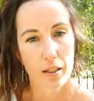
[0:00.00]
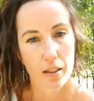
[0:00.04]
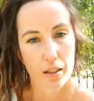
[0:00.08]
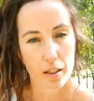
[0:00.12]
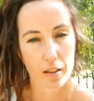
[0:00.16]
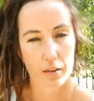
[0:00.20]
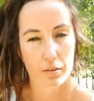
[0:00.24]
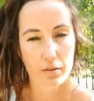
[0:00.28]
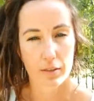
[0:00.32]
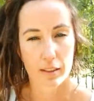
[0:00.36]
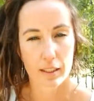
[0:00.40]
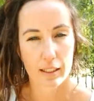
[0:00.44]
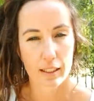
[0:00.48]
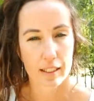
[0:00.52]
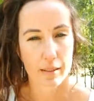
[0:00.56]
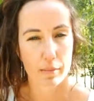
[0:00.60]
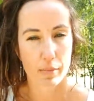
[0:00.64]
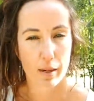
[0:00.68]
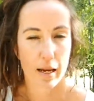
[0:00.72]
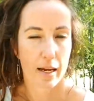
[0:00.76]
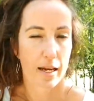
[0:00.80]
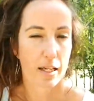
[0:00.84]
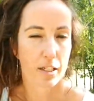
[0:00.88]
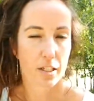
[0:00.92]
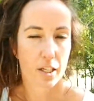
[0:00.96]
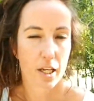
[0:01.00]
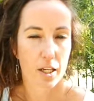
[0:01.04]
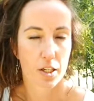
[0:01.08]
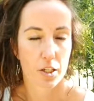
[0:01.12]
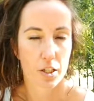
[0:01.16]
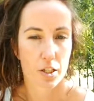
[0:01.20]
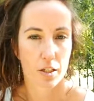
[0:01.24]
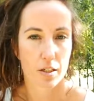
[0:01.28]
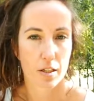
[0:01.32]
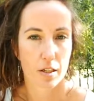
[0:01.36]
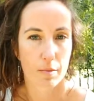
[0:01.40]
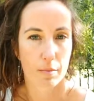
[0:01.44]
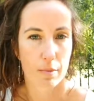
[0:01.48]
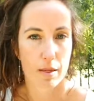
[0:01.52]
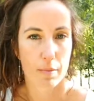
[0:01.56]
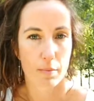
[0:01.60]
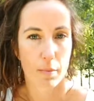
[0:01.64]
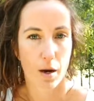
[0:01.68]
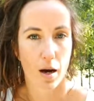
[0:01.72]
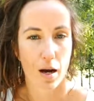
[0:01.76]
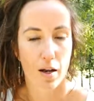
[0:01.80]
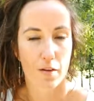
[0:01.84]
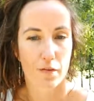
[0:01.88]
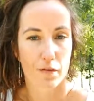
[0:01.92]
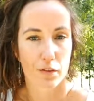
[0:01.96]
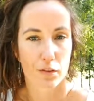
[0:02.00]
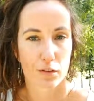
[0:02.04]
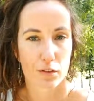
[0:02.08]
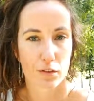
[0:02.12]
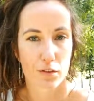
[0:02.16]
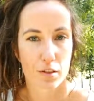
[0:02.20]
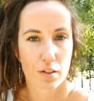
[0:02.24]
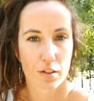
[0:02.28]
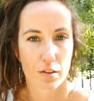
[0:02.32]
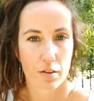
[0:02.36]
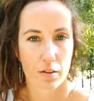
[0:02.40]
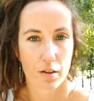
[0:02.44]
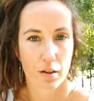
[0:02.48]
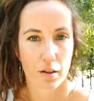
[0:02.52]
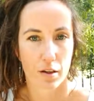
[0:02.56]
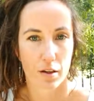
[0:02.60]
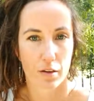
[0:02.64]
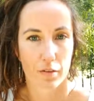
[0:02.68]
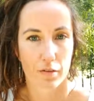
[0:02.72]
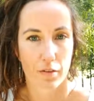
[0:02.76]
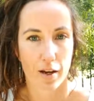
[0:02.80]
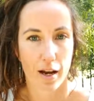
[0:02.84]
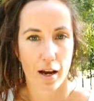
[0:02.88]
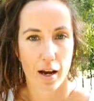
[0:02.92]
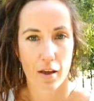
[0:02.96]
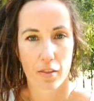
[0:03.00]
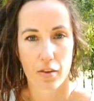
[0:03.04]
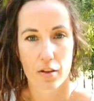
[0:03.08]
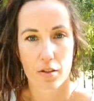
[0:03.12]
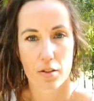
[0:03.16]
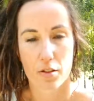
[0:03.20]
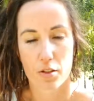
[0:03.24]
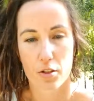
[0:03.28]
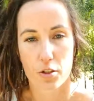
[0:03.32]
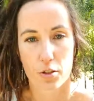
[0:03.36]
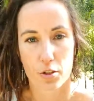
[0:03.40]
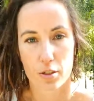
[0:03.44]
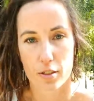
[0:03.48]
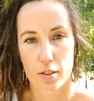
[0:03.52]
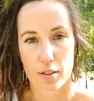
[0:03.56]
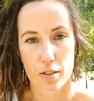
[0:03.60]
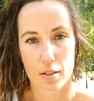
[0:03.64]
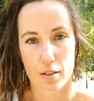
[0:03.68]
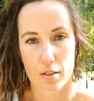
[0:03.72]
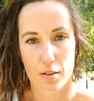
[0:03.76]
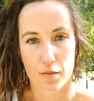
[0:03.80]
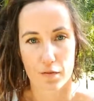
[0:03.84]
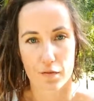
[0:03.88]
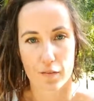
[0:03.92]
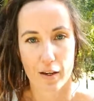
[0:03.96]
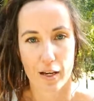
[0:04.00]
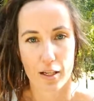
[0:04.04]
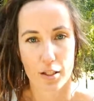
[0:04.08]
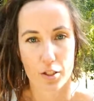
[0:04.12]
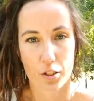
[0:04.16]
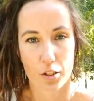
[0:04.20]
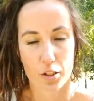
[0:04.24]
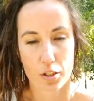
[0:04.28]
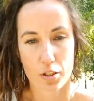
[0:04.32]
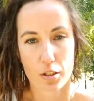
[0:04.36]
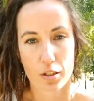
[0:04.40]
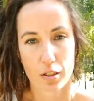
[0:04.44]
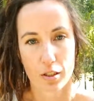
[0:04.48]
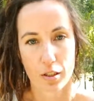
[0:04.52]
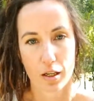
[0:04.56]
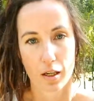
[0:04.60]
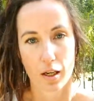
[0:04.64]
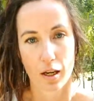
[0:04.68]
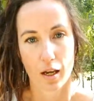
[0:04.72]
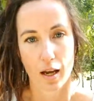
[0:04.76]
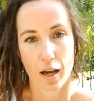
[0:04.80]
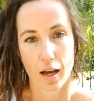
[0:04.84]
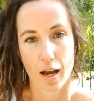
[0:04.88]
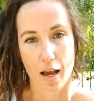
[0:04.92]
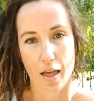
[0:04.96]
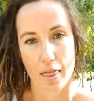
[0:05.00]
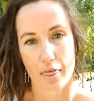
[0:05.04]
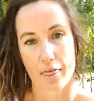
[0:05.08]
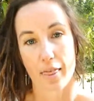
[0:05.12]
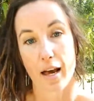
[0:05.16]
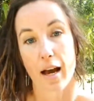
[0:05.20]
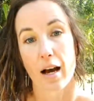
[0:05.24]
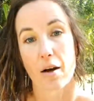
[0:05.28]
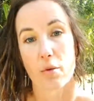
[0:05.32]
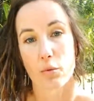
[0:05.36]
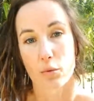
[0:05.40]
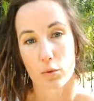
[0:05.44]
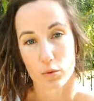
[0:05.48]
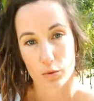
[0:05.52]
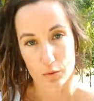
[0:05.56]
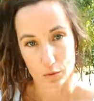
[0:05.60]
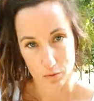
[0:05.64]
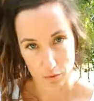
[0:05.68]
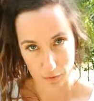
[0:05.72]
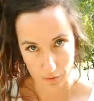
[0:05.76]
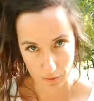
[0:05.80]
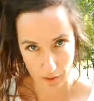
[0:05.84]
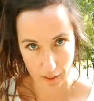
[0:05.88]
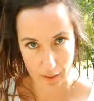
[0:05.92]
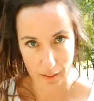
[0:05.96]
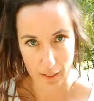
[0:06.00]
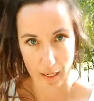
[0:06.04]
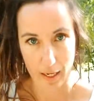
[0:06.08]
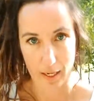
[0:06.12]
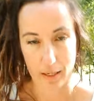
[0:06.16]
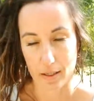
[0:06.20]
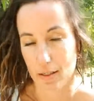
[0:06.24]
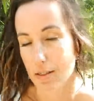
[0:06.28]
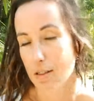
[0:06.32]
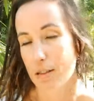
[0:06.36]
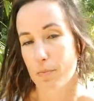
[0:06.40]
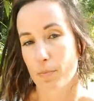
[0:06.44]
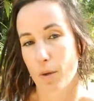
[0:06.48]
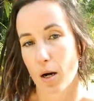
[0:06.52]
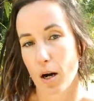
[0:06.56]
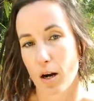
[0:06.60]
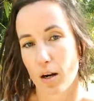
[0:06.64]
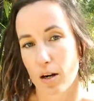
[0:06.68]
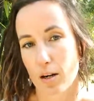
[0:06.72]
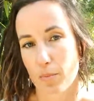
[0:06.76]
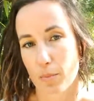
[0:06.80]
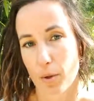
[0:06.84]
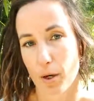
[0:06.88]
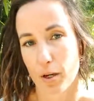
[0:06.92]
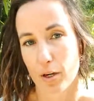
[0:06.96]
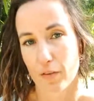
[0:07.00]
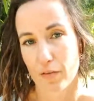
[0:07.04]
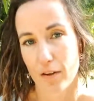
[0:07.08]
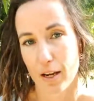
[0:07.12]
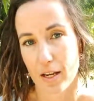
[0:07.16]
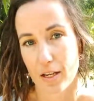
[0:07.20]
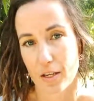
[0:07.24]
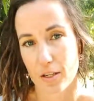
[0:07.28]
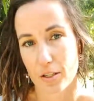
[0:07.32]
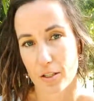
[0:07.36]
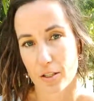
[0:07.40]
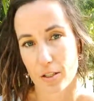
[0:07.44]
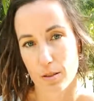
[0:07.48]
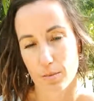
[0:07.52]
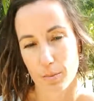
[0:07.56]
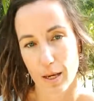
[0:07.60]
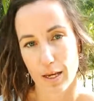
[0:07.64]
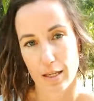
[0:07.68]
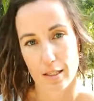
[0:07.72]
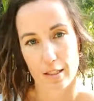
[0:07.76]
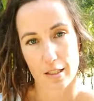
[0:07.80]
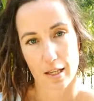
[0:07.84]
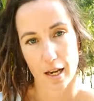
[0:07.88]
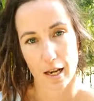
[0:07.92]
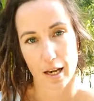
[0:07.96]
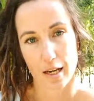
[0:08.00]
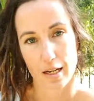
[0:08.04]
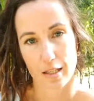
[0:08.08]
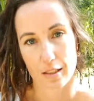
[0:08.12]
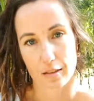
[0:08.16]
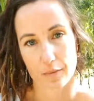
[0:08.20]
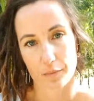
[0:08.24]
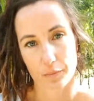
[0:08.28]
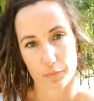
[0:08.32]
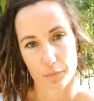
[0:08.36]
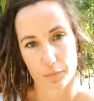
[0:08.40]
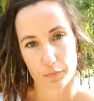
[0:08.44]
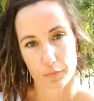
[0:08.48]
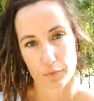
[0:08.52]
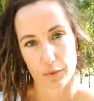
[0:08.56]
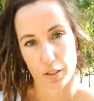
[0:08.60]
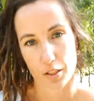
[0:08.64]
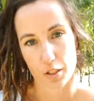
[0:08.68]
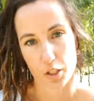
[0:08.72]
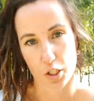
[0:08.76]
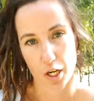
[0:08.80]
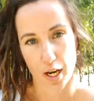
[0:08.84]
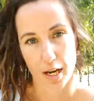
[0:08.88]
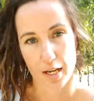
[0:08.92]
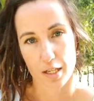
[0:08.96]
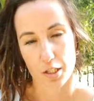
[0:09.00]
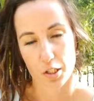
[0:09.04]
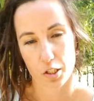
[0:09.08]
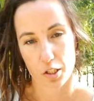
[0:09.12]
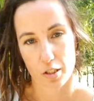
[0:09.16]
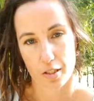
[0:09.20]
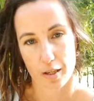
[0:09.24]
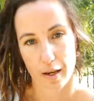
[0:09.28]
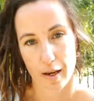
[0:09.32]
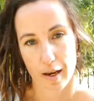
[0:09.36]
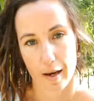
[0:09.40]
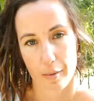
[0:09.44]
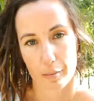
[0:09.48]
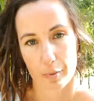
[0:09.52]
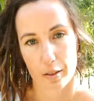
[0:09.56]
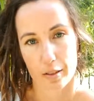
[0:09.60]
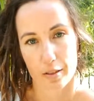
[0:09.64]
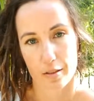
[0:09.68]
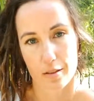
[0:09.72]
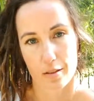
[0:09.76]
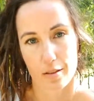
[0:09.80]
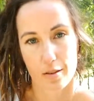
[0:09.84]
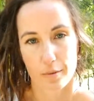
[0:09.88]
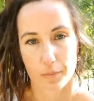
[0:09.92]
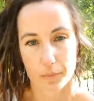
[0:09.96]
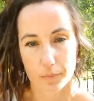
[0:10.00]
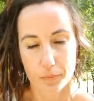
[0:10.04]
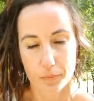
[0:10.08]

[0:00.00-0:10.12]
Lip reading: you know, really pay attention and be mindful of how those choices affect you, and that will again inspire and motivate you to maintain the change in your habits.